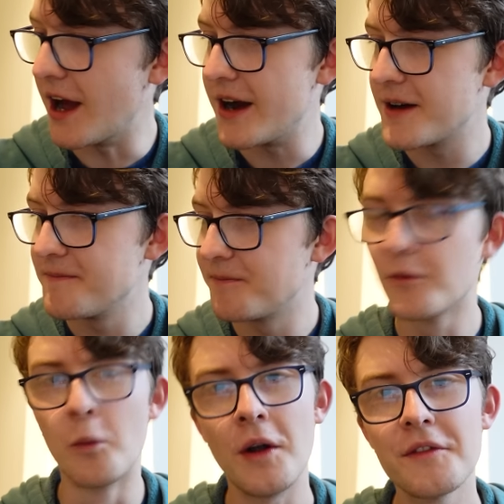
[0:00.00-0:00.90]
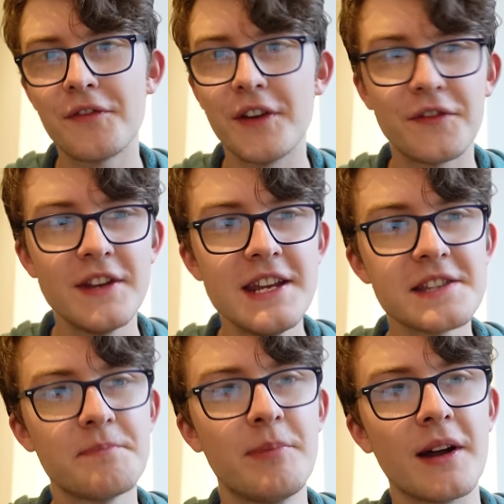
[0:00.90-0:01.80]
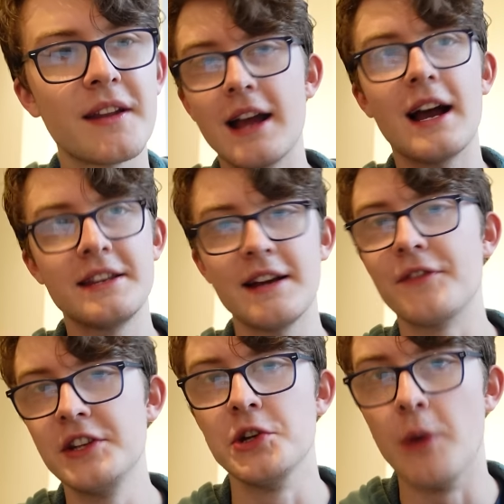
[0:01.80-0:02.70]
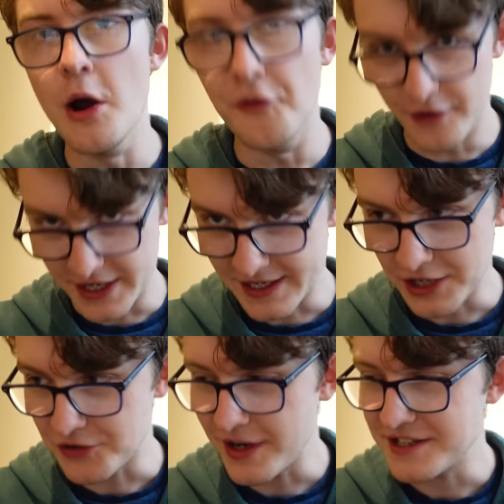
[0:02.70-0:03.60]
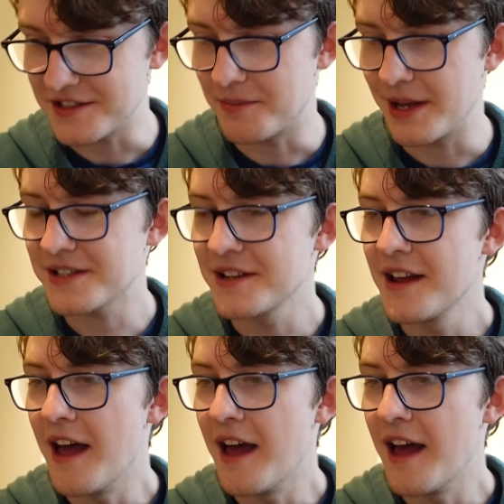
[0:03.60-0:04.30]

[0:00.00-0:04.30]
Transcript: 150s, but I definitely do over-exaggerate it a bit,